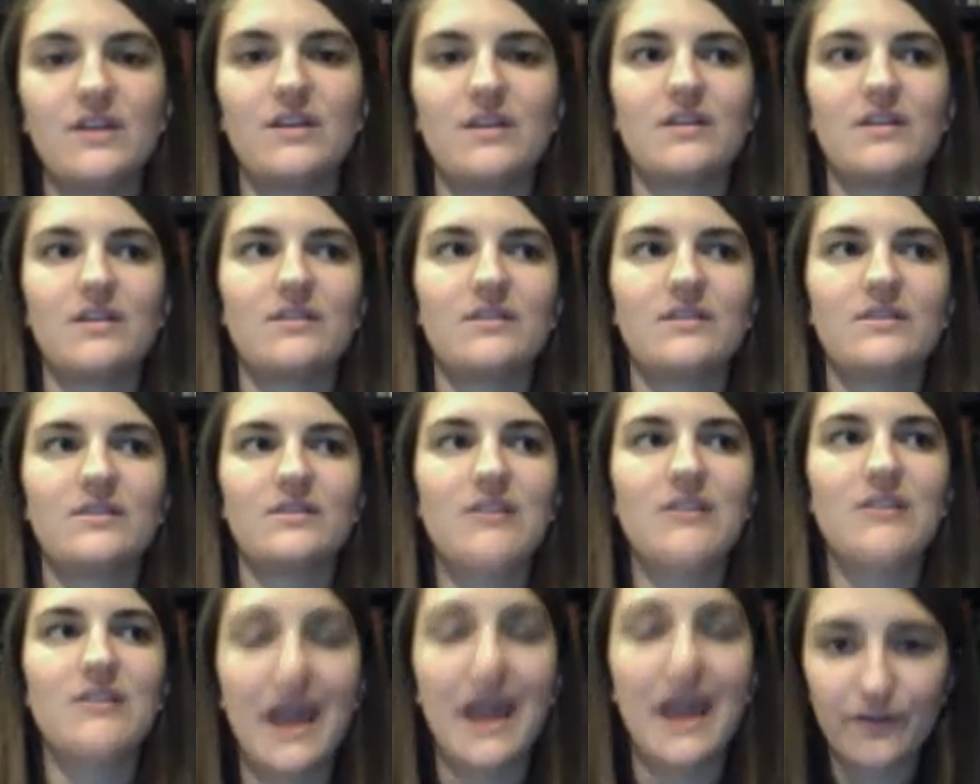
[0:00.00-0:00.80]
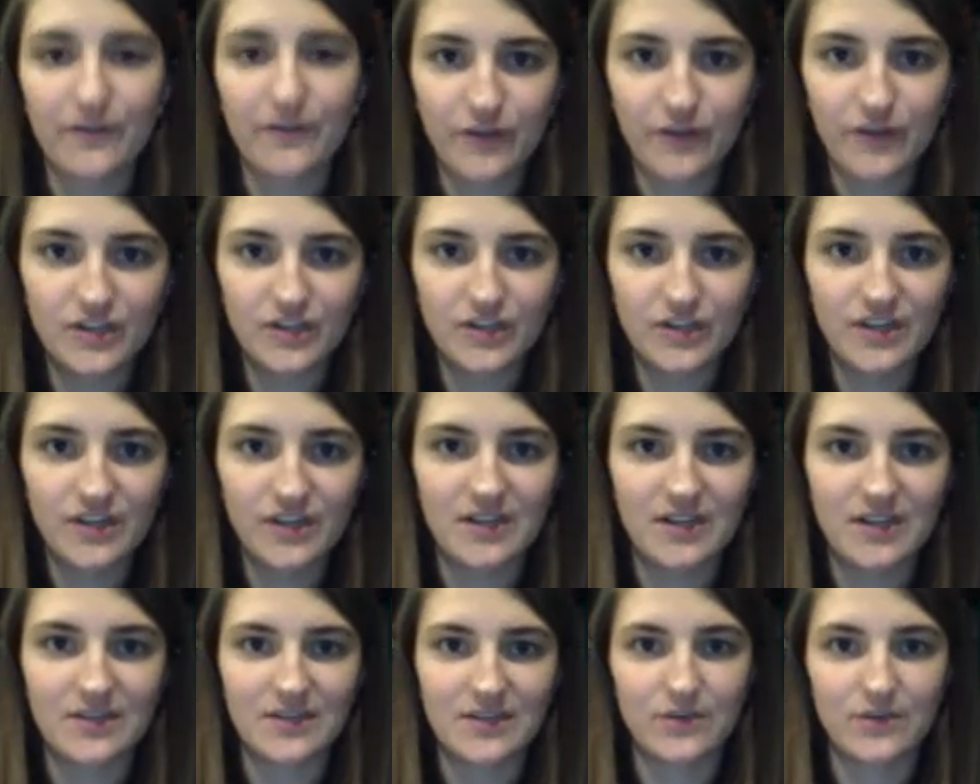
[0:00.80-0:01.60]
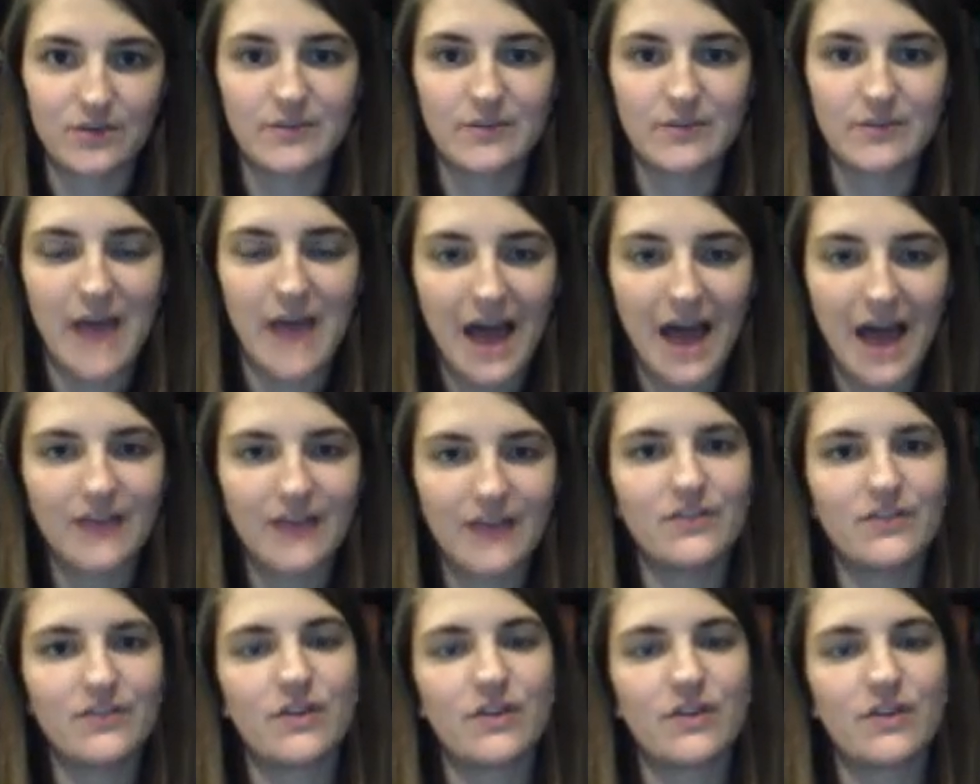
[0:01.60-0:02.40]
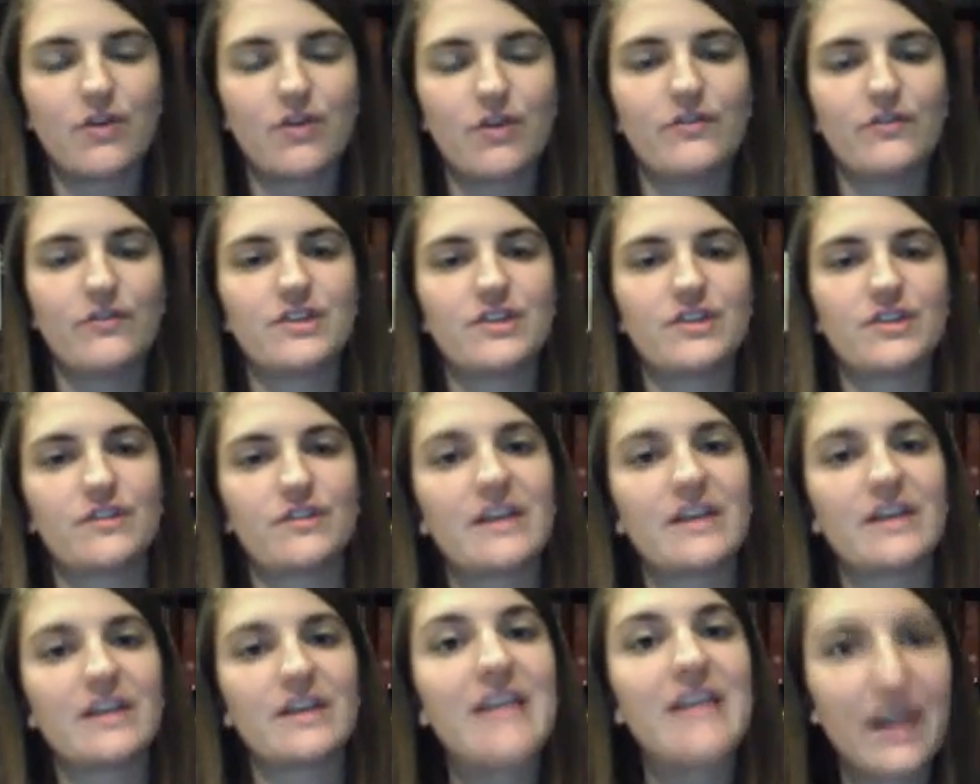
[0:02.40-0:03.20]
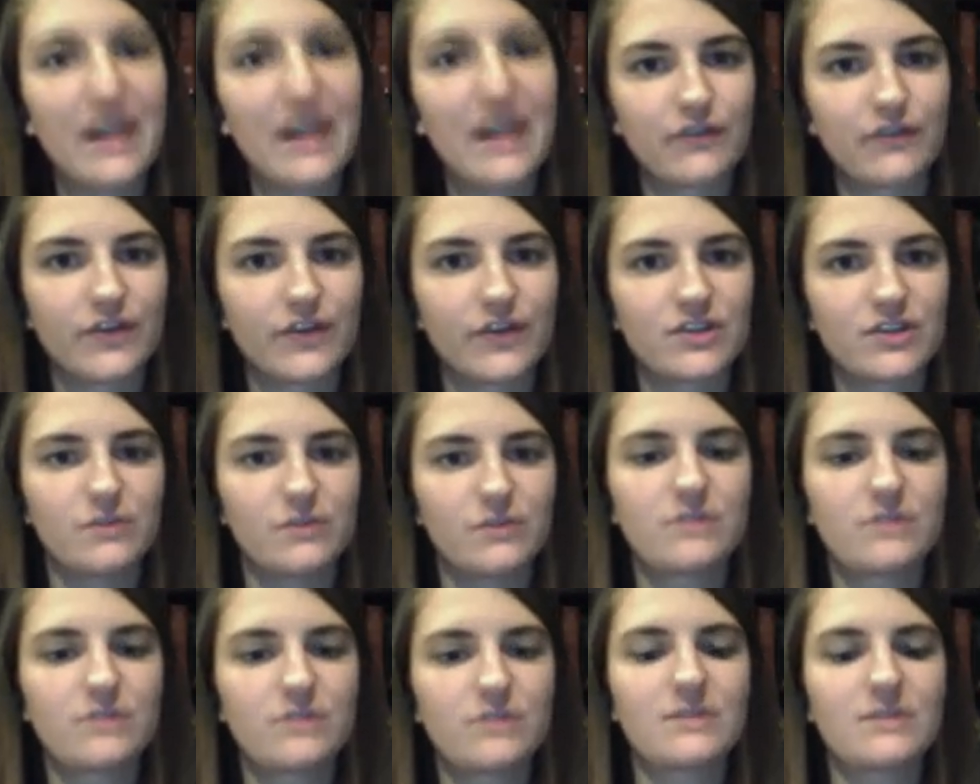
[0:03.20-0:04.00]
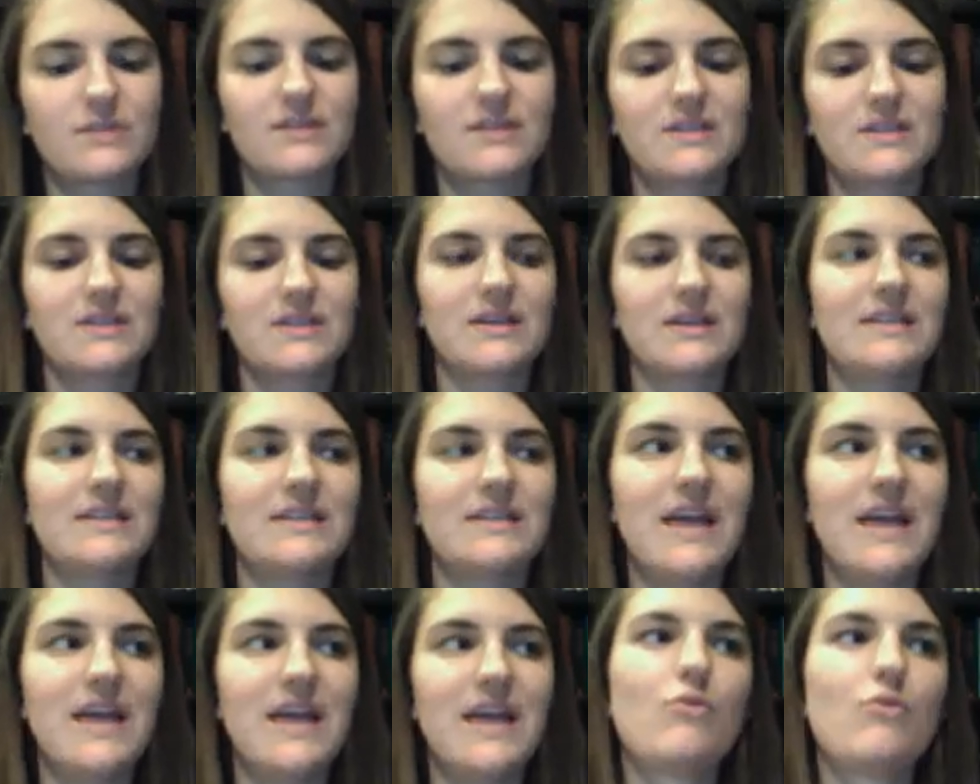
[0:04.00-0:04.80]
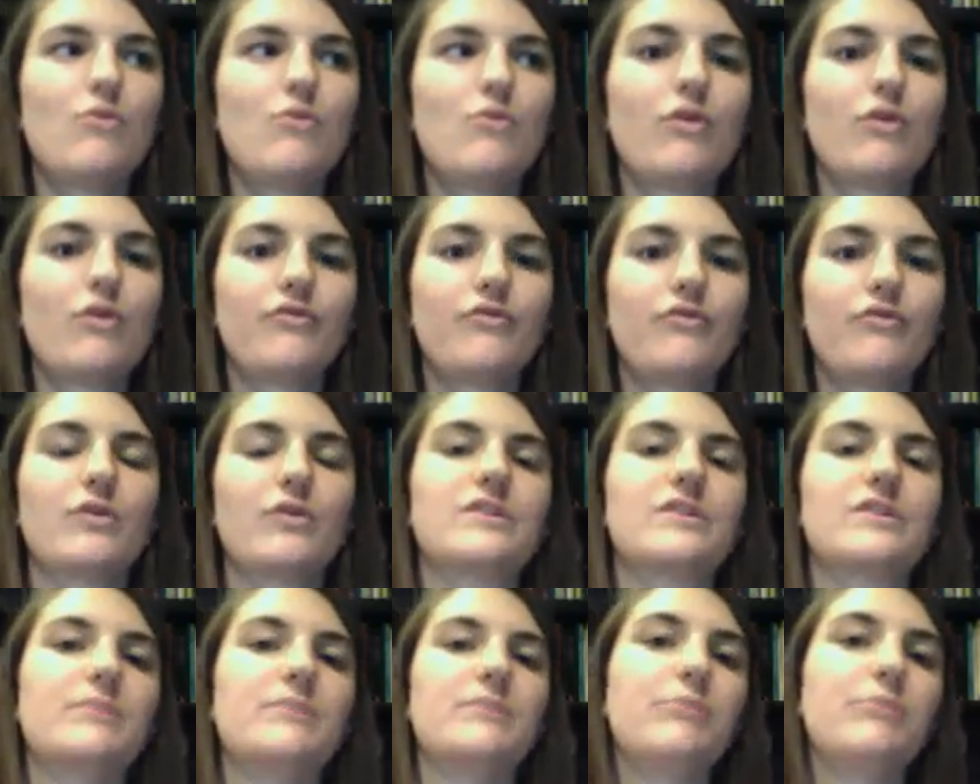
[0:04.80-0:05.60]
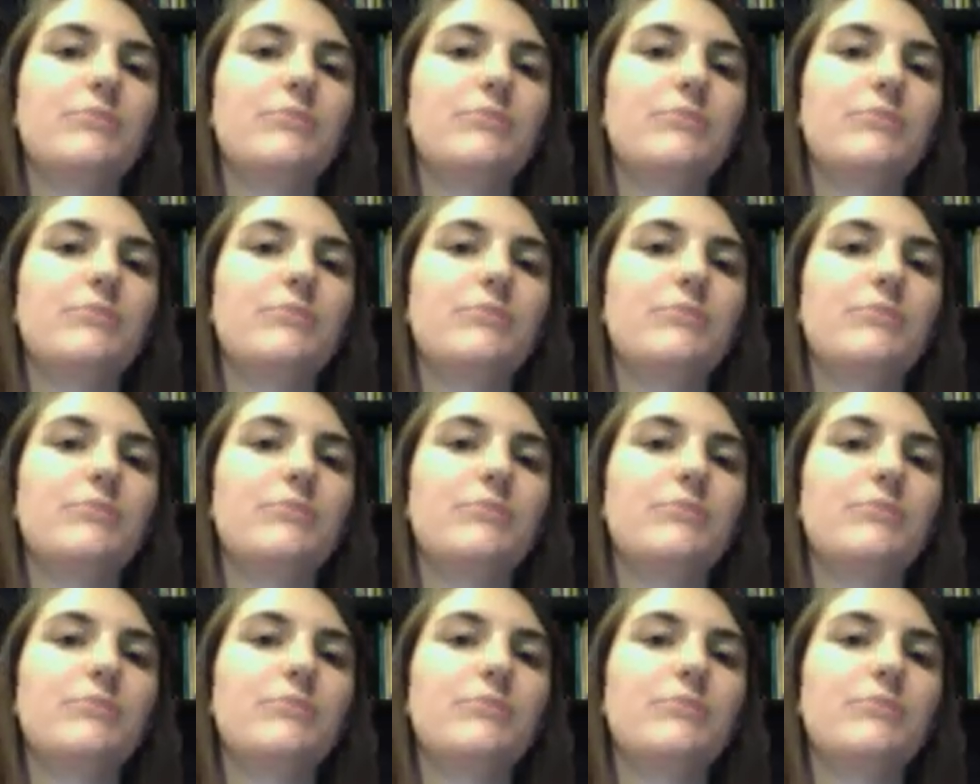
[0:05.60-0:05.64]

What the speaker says: static friction is going to be higher than the coefficient of kinetic friction, which means that it's going to take more force to